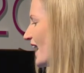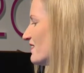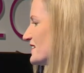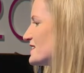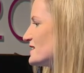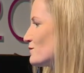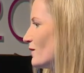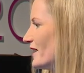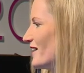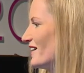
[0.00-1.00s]
And this is
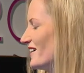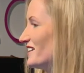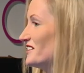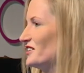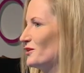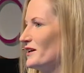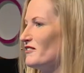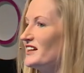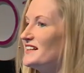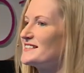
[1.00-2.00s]
where, you know,
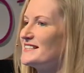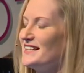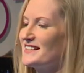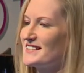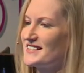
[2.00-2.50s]
we really see, is